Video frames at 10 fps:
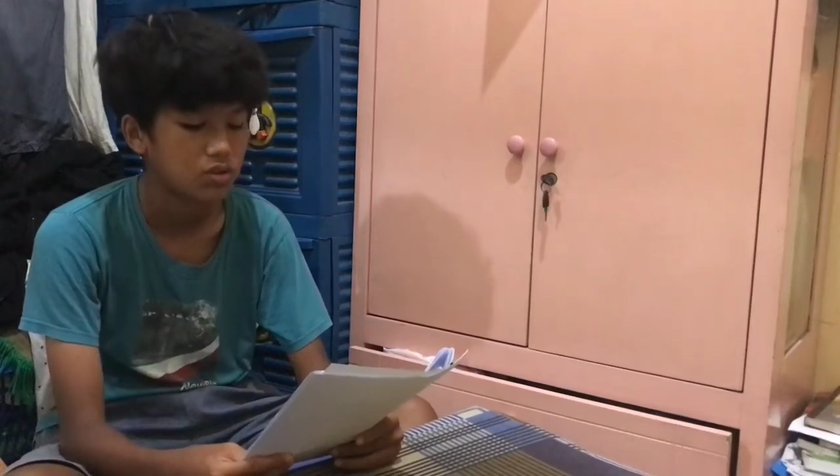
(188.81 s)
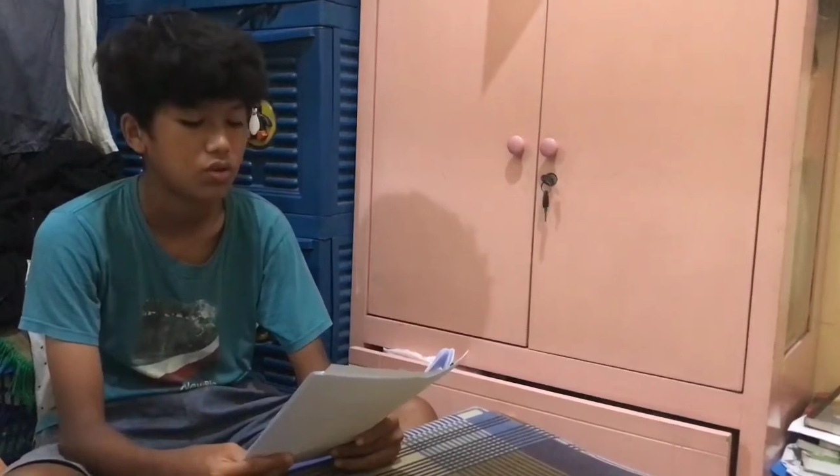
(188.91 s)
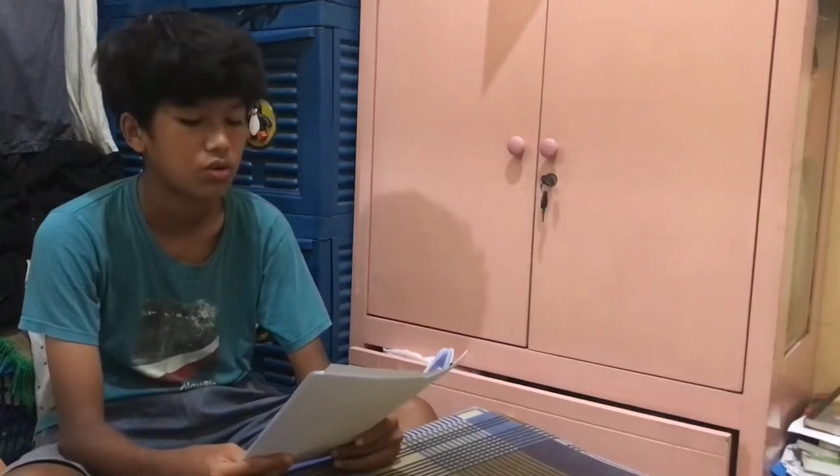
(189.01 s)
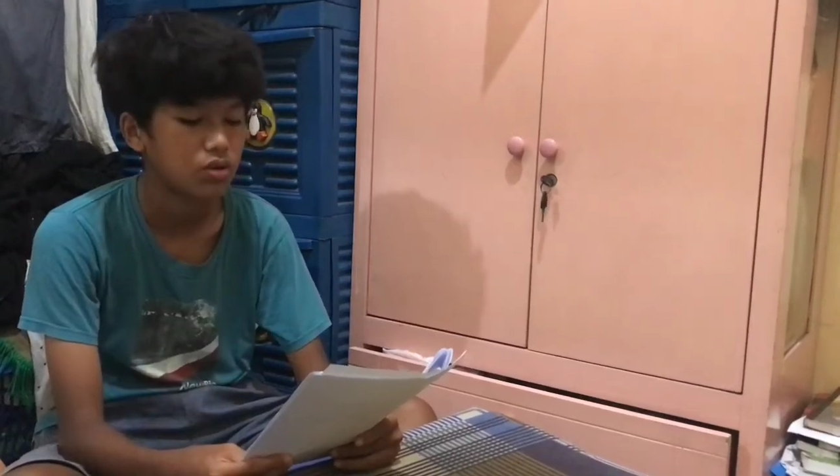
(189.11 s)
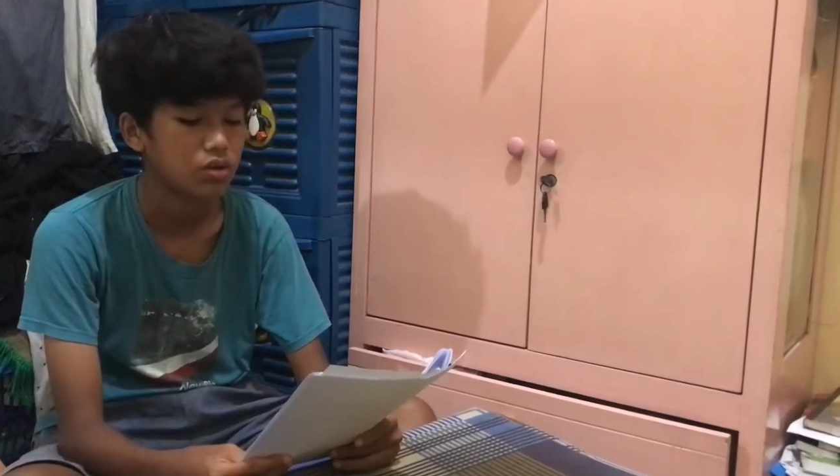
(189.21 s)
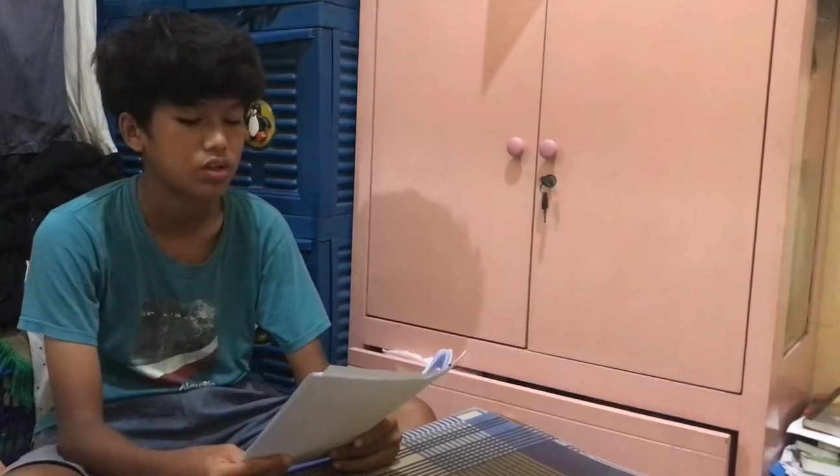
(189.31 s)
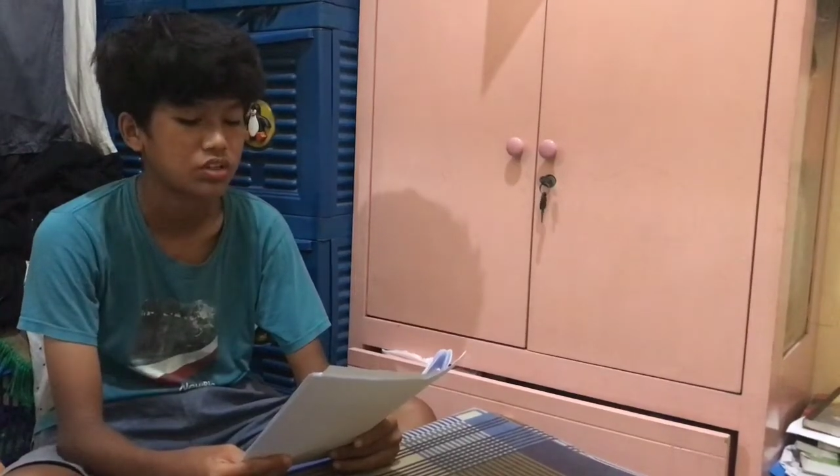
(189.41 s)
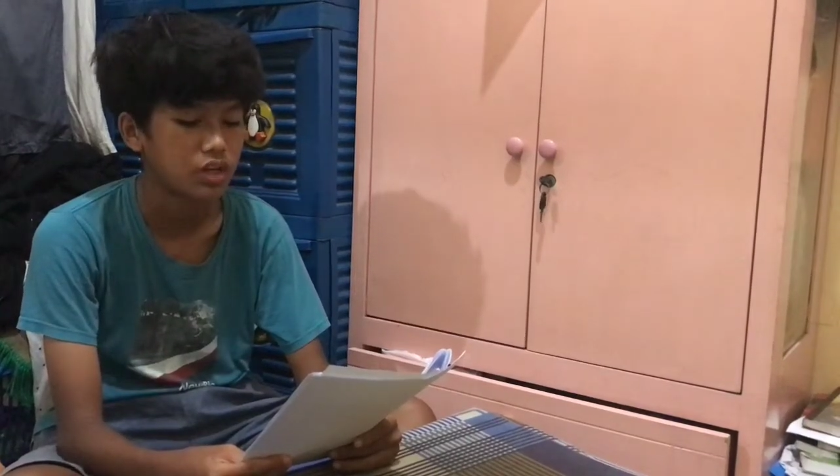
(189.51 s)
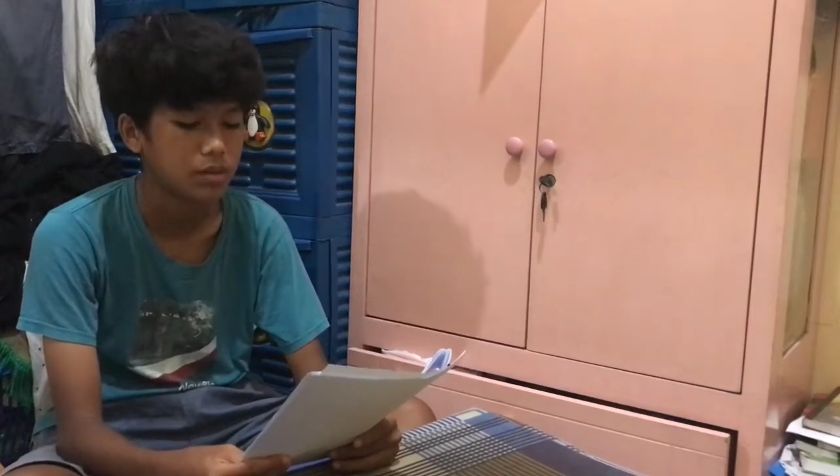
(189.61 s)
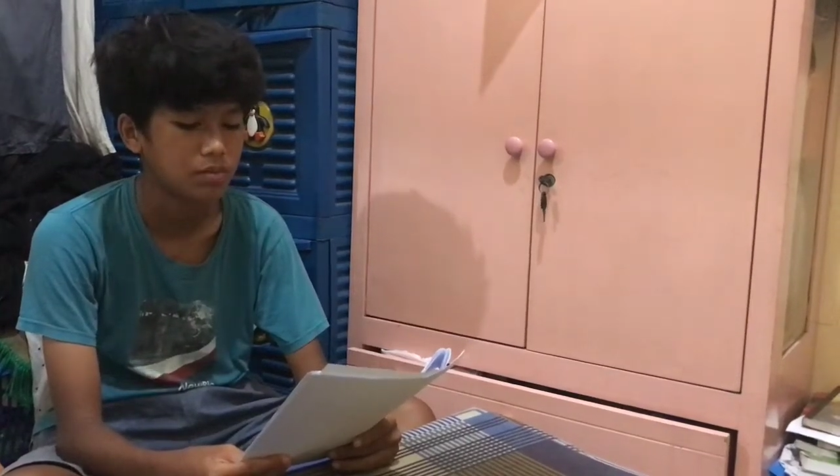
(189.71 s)
So,
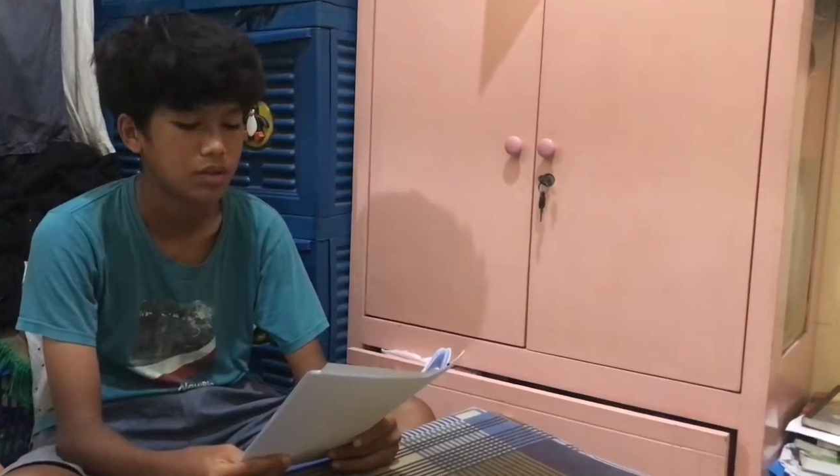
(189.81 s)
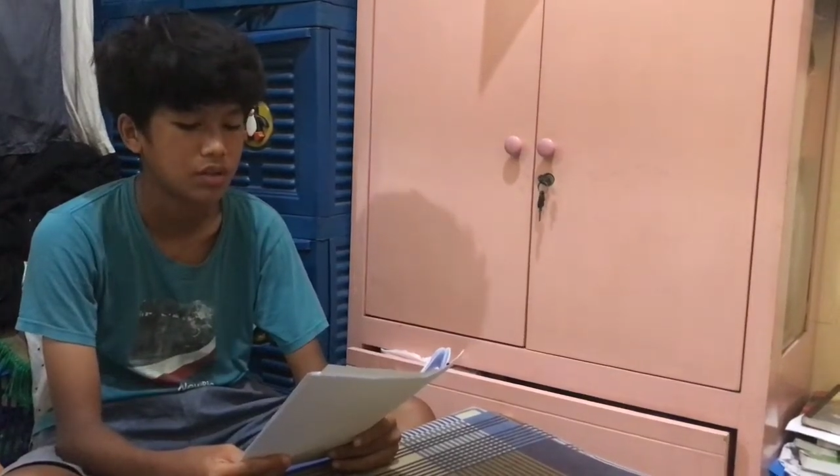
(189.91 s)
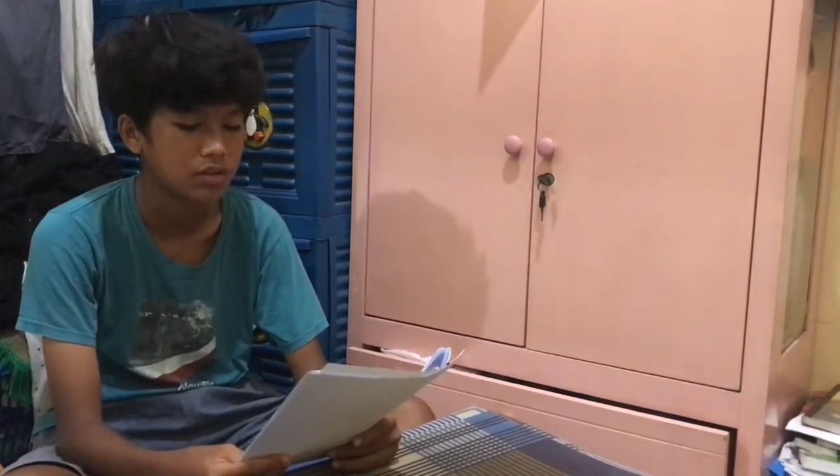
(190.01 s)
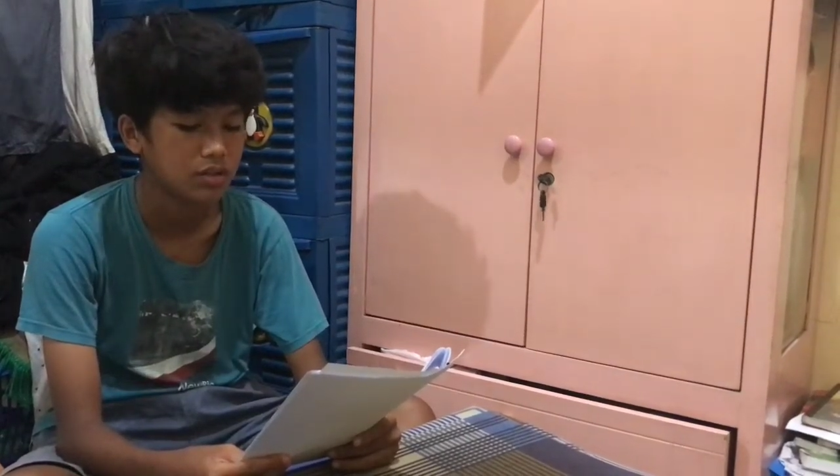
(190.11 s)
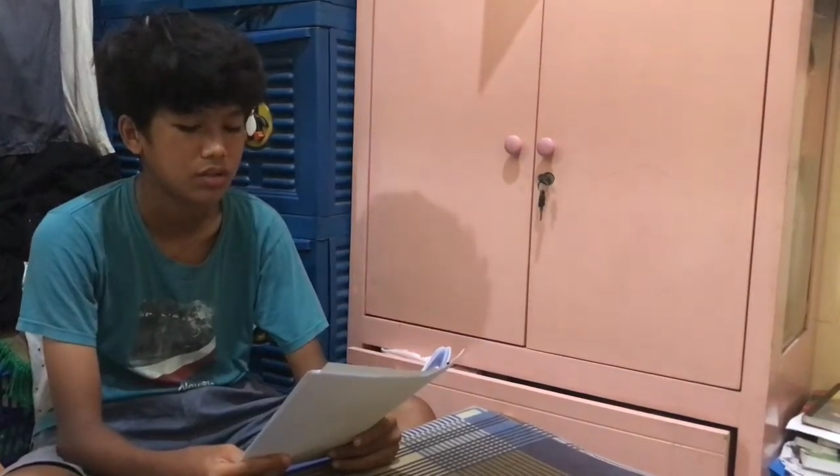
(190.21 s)
recipe in